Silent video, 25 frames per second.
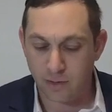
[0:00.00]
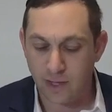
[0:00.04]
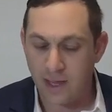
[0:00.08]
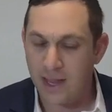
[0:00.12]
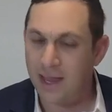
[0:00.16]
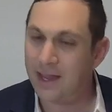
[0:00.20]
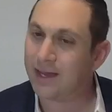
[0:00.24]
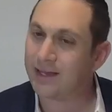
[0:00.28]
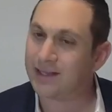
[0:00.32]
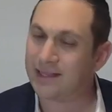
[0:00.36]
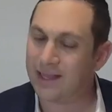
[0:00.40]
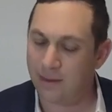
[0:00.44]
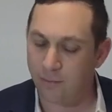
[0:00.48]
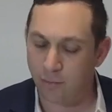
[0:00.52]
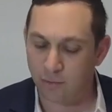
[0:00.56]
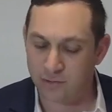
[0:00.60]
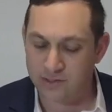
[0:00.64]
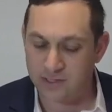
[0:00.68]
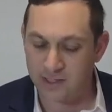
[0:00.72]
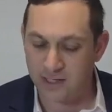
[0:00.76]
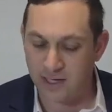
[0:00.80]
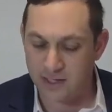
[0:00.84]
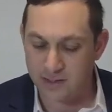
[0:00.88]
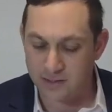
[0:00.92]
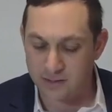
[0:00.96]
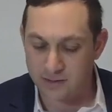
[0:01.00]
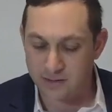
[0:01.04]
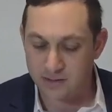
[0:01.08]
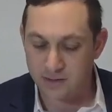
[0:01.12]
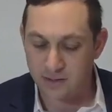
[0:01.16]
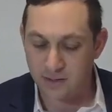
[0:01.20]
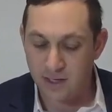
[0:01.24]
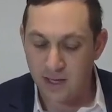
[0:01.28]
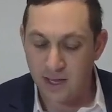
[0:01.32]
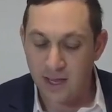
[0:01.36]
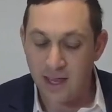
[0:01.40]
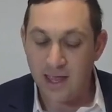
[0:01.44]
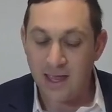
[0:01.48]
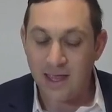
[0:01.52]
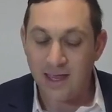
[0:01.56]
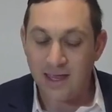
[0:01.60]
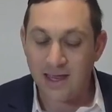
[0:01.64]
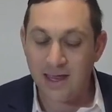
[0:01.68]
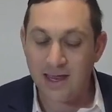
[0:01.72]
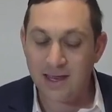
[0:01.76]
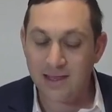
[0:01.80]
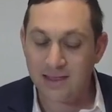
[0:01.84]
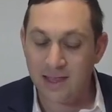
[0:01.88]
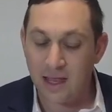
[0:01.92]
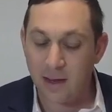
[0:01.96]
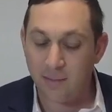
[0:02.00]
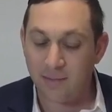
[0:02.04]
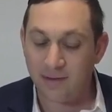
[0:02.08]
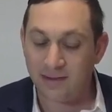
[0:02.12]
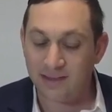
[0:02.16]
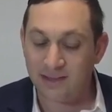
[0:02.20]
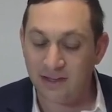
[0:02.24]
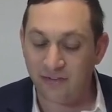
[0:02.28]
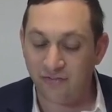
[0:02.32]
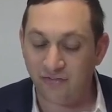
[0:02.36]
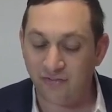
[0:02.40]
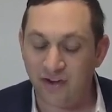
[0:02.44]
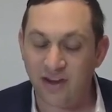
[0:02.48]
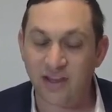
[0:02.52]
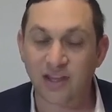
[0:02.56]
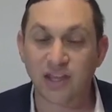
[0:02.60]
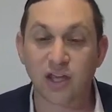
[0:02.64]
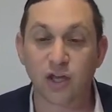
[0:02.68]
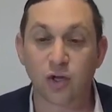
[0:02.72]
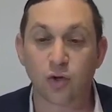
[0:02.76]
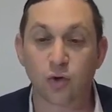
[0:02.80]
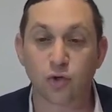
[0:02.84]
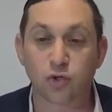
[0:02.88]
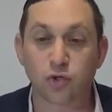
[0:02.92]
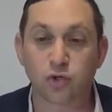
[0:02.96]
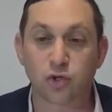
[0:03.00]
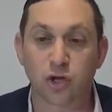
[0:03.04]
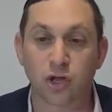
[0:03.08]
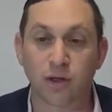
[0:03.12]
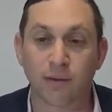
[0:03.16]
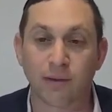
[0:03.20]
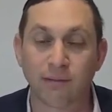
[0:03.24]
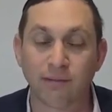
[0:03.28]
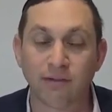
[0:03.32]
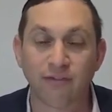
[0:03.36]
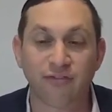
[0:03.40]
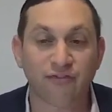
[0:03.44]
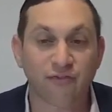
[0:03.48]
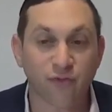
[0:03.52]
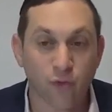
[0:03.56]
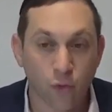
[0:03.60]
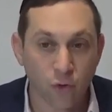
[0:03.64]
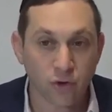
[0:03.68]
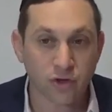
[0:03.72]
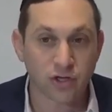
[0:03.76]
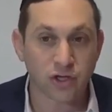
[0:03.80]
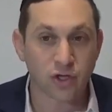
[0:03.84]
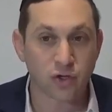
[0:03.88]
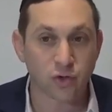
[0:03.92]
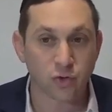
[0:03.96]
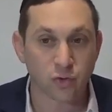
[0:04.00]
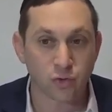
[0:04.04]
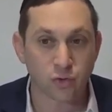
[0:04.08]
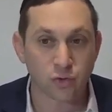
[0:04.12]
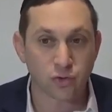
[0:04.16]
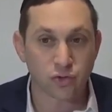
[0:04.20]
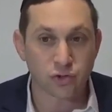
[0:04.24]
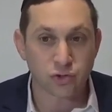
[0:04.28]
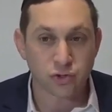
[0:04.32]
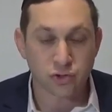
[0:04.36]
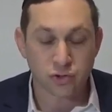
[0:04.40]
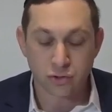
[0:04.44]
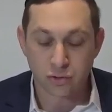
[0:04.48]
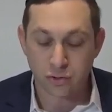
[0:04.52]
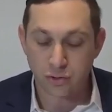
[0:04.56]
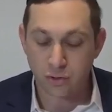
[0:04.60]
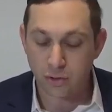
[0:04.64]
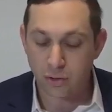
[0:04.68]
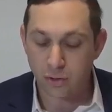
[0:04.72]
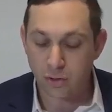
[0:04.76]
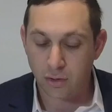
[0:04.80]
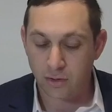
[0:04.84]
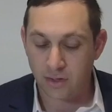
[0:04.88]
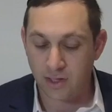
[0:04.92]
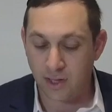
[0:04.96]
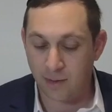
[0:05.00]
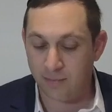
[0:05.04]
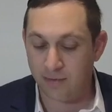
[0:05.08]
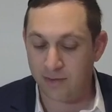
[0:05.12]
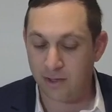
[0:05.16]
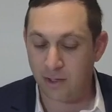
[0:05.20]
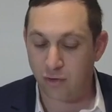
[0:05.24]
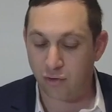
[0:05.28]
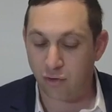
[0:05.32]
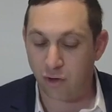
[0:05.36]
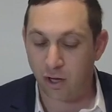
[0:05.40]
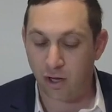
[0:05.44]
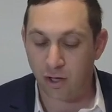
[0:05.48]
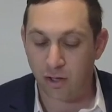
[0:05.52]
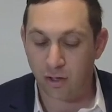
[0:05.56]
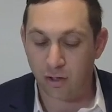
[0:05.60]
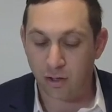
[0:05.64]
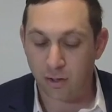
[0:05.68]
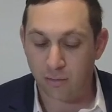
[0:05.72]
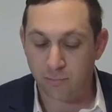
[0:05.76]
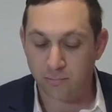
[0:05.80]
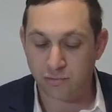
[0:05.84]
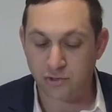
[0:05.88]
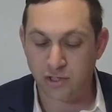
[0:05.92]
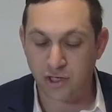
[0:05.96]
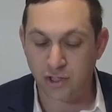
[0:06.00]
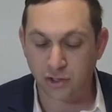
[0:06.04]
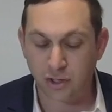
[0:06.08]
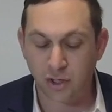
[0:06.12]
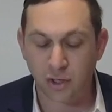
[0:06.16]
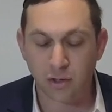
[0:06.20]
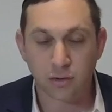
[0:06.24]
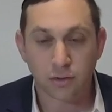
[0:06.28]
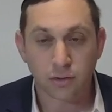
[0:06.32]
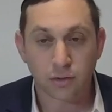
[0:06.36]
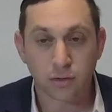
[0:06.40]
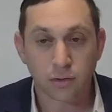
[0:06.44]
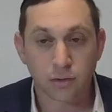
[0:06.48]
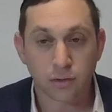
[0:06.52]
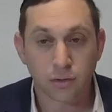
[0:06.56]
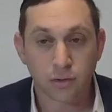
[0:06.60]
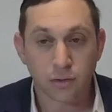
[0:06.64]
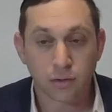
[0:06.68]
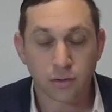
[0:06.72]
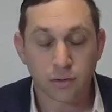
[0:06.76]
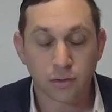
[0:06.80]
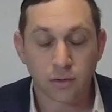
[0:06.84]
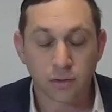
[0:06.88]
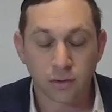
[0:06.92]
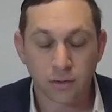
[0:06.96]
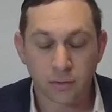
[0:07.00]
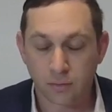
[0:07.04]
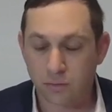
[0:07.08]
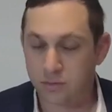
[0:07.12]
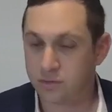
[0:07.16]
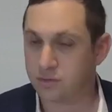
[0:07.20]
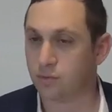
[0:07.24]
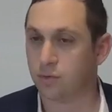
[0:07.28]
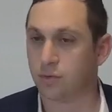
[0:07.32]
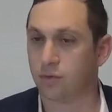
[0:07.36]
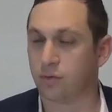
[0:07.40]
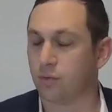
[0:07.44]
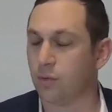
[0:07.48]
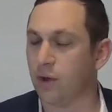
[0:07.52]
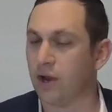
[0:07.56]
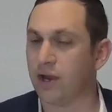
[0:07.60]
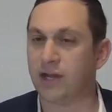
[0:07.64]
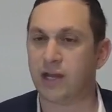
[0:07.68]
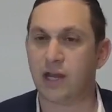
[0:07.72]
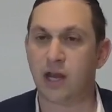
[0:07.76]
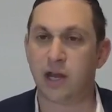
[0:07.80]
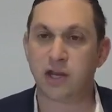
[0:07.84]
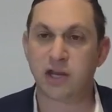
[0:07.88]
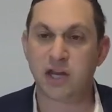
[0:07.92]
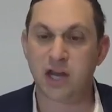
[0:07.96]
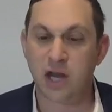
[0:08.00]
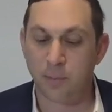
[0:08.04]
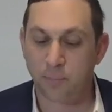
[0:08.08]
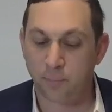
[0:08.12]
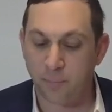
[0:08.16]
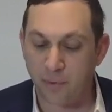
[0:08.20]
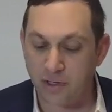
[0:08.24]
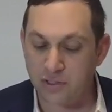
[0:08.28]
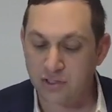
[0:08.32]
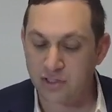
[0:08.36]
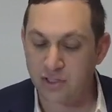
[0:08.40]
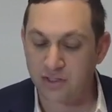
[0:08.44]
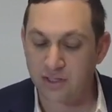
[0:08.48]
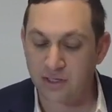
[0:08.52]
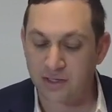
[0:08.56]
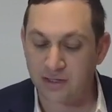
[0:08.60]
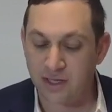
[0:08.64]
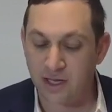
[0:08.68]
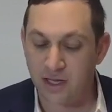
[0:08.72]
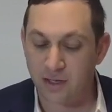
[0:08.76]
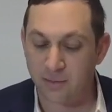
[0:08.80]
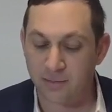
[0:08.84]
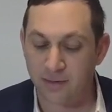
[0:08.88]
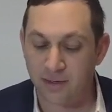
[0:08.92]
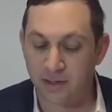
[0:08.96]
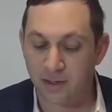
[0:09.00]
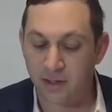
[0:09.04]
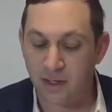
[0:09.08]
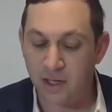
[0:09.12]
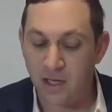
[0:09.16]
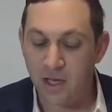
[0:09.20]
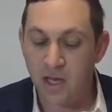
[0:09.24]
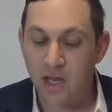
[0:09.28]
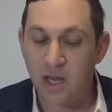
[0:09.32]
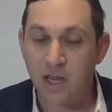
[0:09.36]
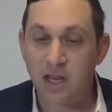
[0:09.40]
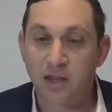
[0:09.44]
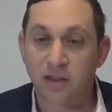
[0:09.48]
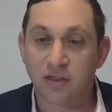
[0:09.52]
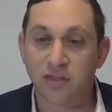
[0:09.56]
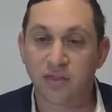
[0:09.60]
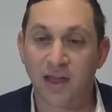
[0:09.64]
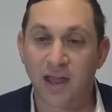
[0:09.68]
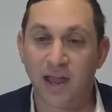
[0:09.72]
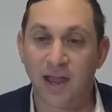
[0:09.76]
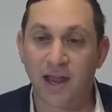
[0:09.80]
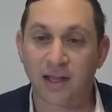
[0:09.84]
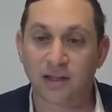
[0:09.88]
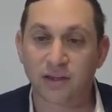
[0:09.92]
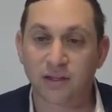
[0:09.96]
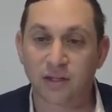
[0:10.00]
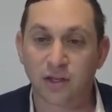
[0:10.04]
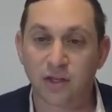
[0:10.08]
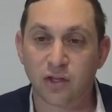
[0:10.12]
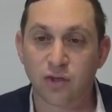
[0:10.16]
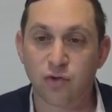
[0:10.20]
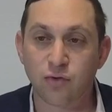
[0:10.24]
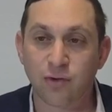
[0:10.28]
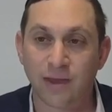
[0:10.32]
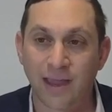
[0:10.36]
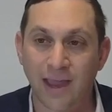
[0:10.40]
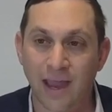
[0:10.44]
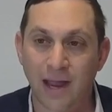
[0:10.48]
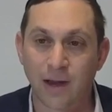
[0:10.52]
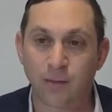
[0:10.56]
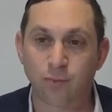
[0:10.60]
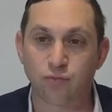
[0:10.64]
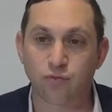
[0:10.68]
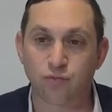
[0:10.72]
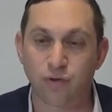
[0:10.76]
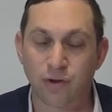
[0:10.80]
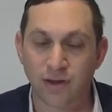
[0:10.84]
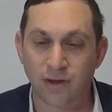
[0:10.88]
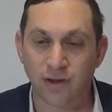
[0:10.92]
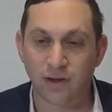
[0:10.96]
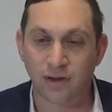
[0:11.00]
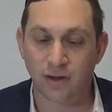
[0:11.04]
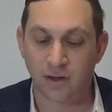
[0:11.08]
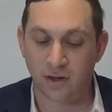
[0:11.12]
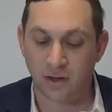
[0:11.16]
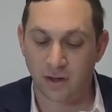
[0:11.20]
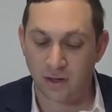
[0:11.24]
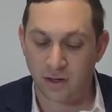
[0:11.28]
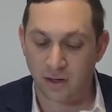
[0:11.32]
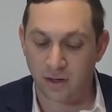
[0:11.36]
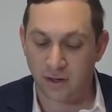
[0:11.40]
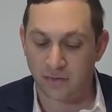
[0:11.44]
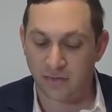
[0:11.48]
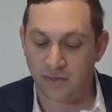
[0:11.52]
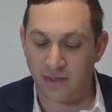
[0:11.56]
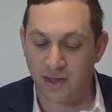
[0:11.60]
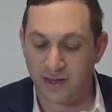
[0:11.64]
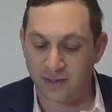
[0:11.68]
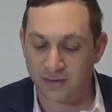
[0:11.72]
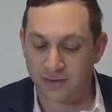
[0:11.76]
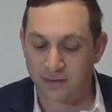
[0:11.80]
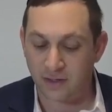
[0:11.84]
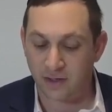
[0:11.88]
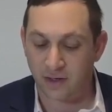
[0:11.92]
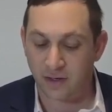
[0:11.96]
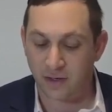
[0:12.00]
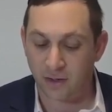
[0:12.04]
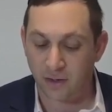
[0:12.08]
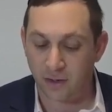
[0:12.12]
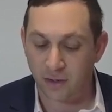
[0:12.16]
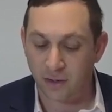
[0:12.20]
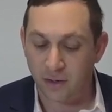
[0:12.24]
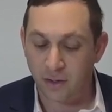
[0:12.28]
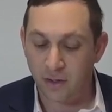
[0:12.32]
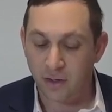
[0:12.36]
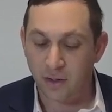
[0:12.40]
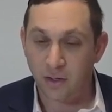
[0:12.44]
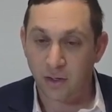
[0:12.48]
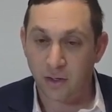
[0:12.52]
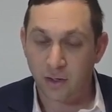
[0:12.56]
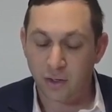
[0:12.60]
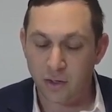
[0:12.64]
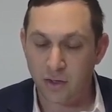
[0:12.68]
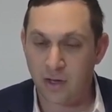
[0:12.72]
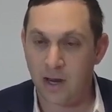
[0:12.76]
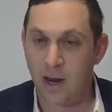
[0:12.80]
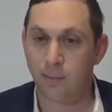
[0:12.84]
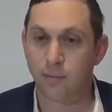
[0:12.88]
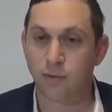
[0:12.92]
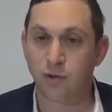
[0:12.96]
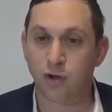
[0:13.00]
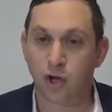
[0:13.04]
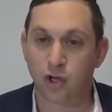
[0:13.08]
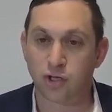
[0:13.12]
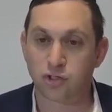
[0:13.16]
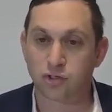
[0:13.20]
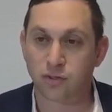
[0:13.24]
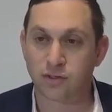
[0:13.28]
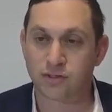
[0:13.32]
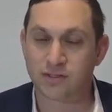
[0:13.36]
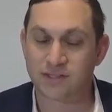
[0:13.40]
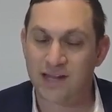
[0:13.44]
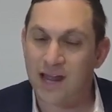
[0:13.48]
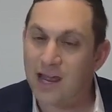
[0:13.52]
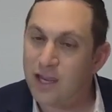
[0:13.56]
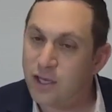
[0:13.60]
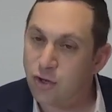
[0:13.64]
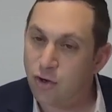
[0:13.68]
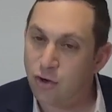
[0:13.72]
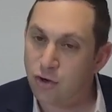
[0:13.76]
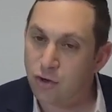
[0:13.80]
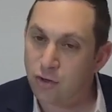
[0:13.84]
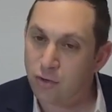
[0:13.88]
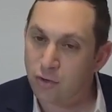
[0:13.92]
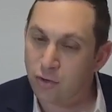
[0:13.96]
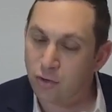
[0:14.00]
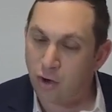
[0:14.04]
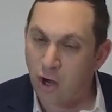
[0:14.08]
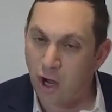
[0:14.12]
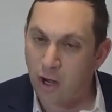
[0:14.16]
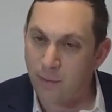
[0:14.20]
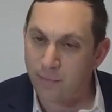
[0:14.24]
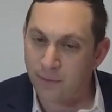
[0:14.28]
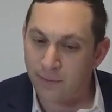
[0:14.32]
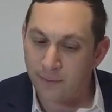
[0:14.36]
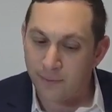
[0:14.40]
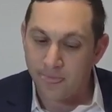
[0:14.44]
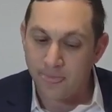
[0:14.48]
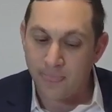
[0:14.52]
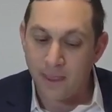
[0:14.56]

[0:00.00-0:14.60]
In Kedai, what's the case? Ilemi Lifne Yush, talk about before Yush. Lama Likra? Pshita? Why do you need a Pasuk to tell me that you can bring uh, that uh, can carbon bring well, it's not your carbon,